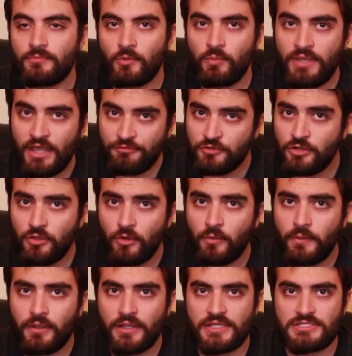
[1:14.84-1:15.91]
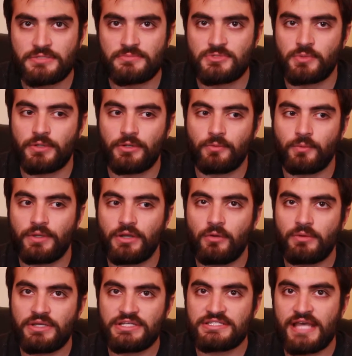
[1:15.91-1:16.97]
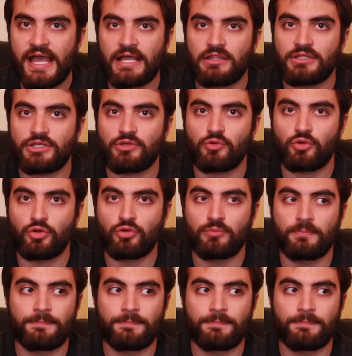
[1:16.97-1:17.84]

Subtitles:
we have colloquialisms where we don't exactly